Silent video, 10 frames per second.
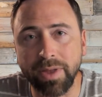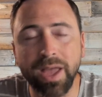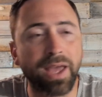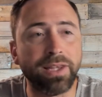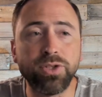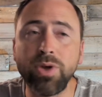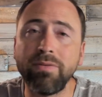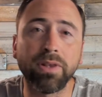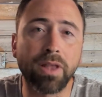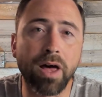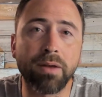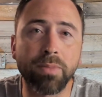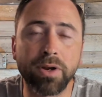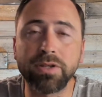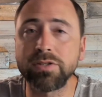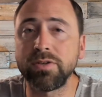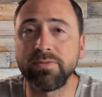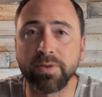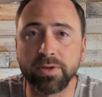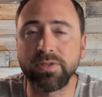Unless you have a lot of money to
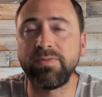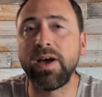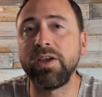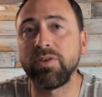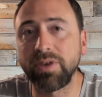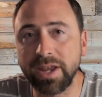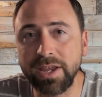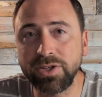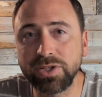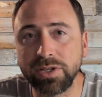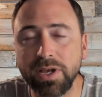diversify your niche,